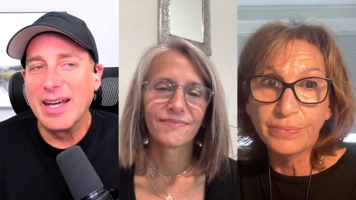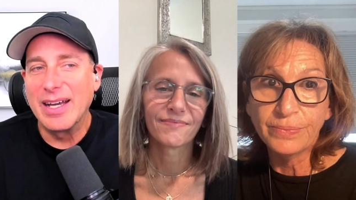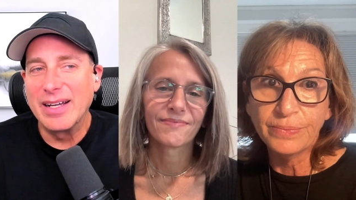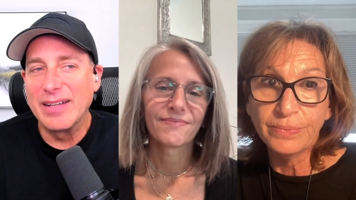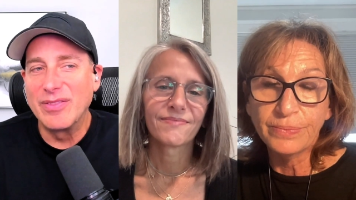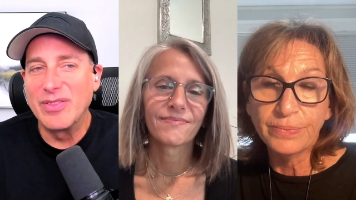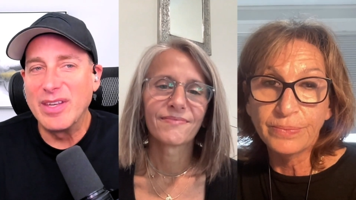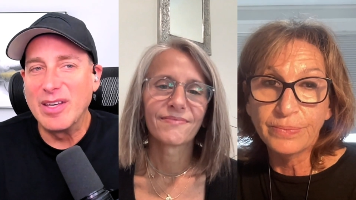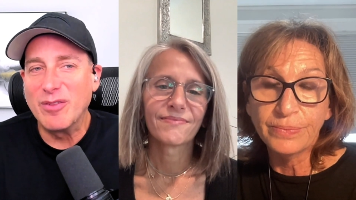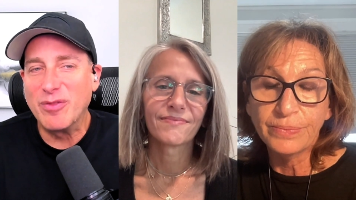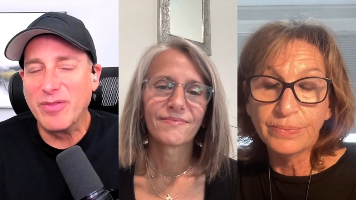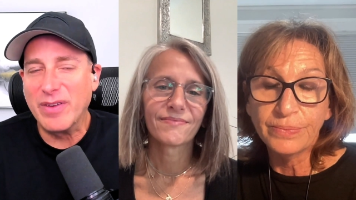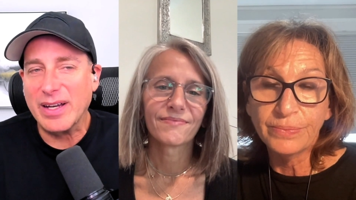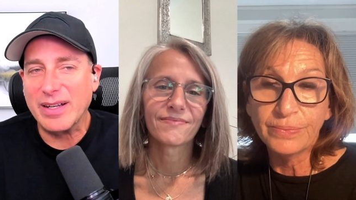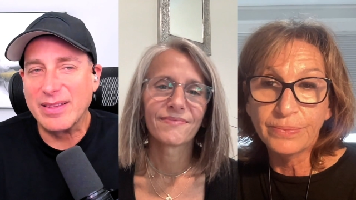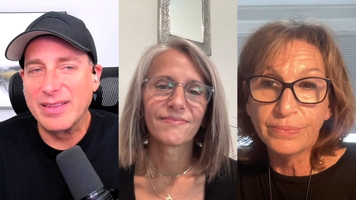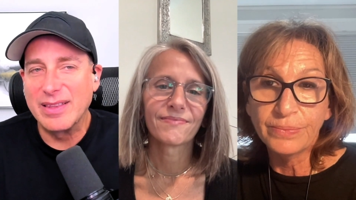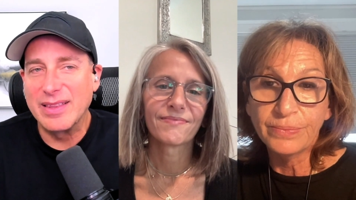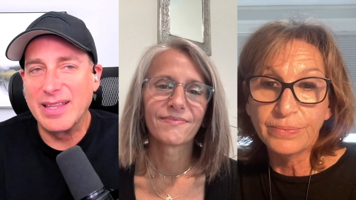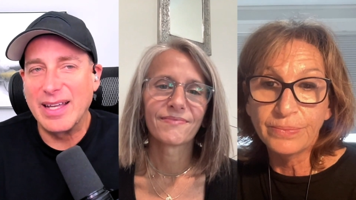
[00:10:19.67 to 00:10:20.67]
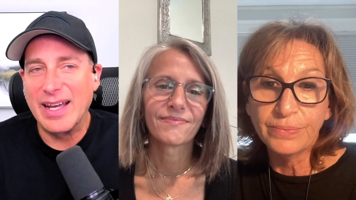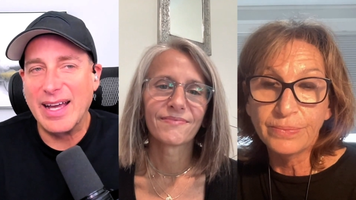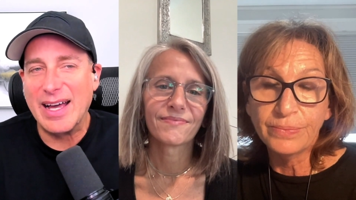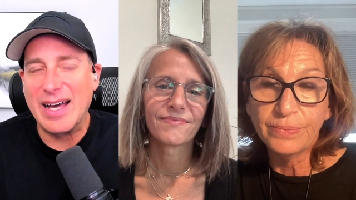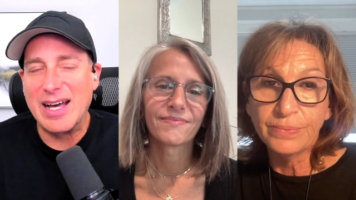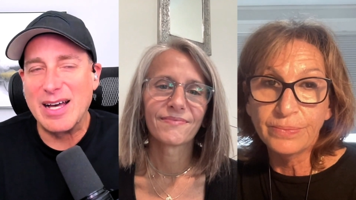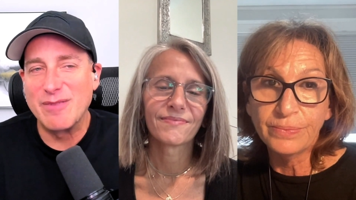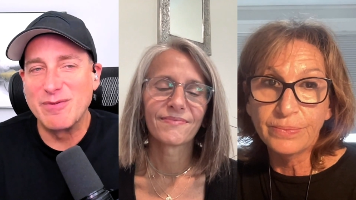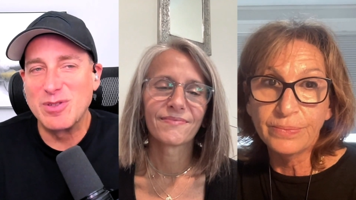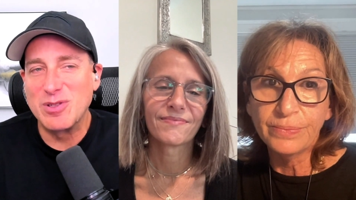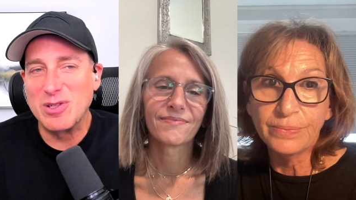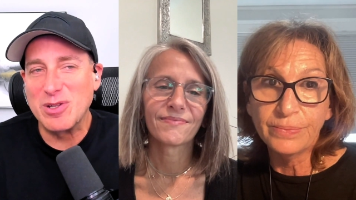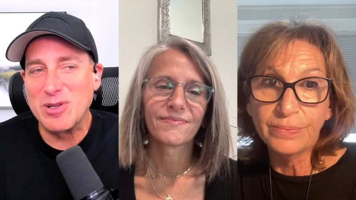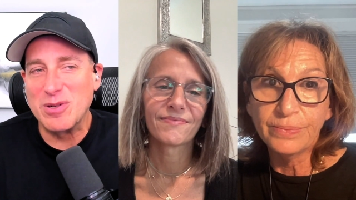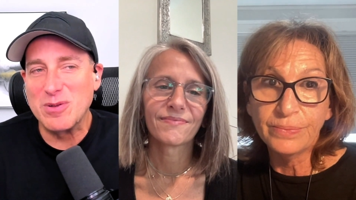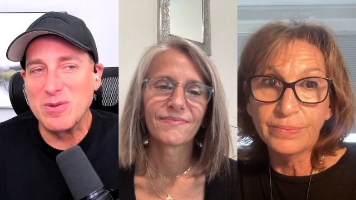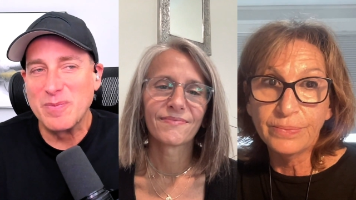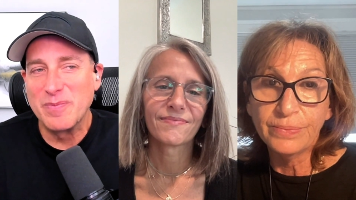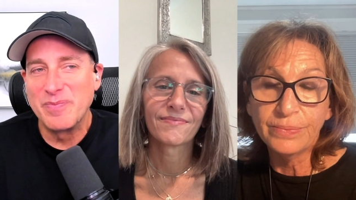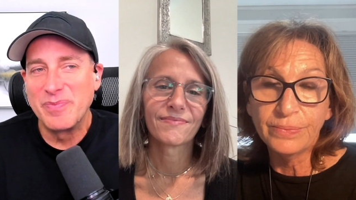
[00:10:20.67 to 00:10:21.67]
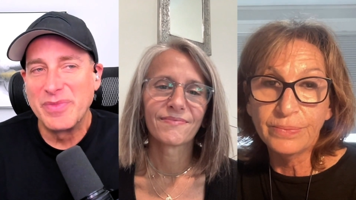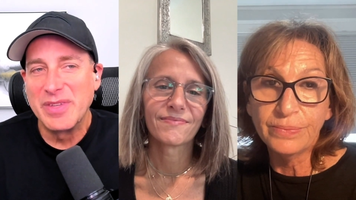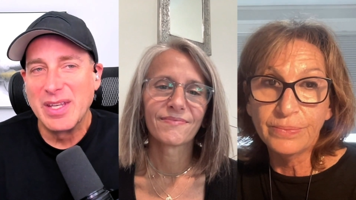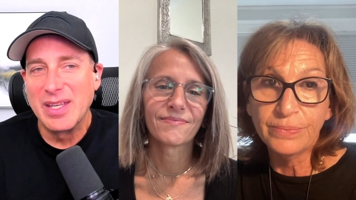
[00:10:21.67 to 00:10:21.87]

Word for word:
Speaker 1: and the effect they have. So